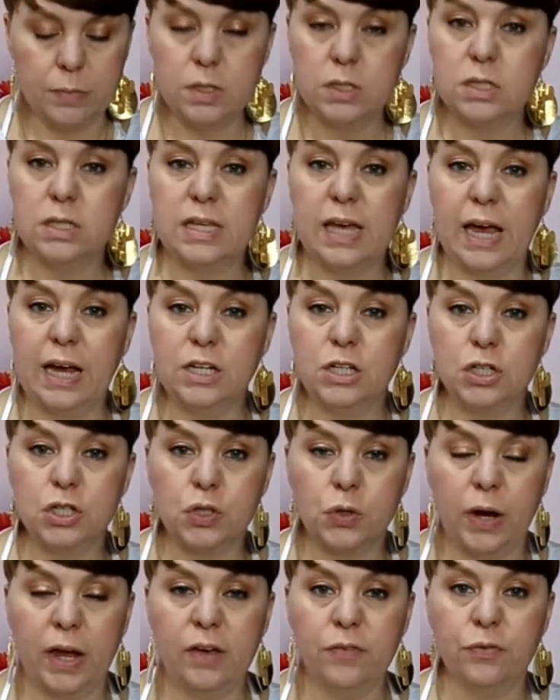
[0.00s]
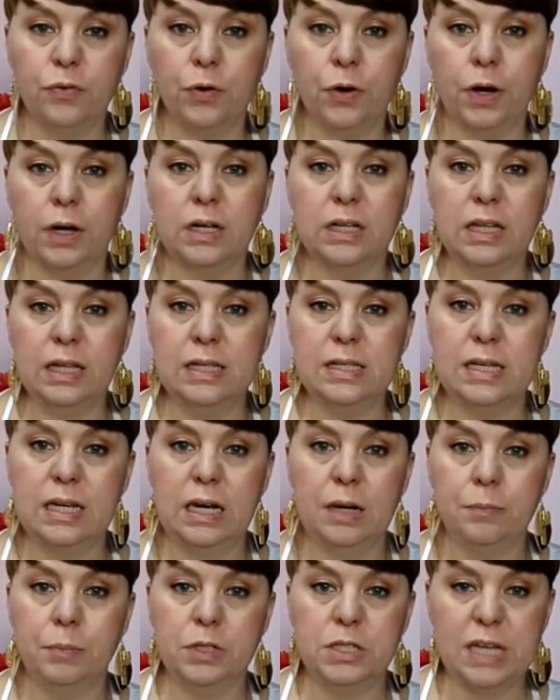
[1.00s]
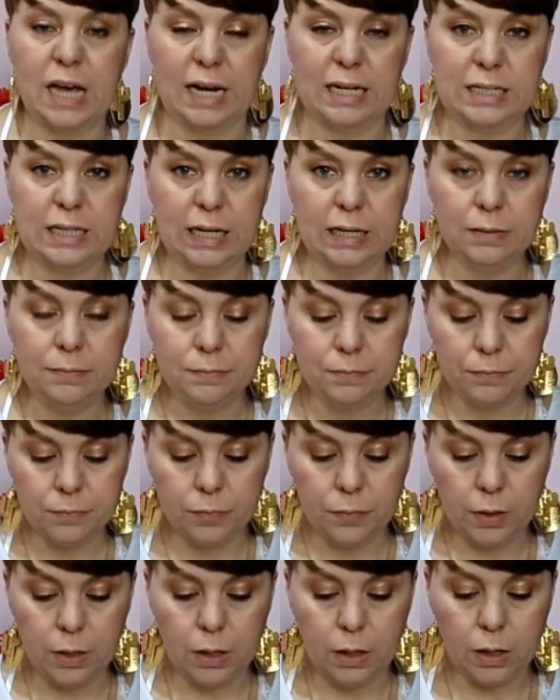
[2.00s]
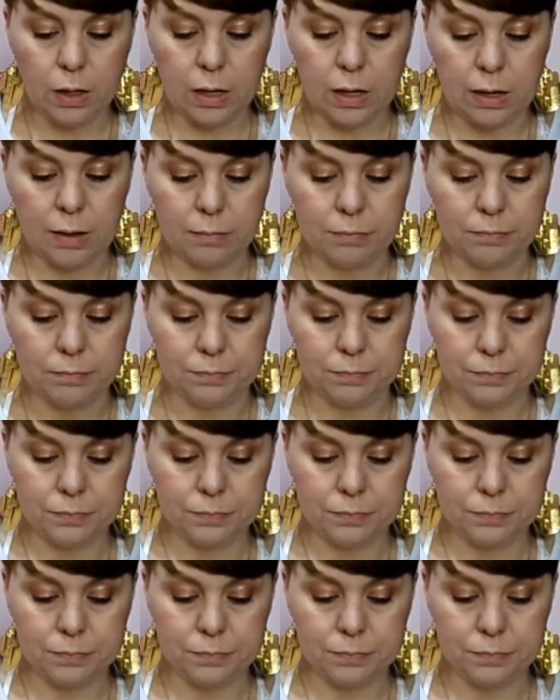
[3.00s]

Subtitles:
sage is great for cleansing and protecting. You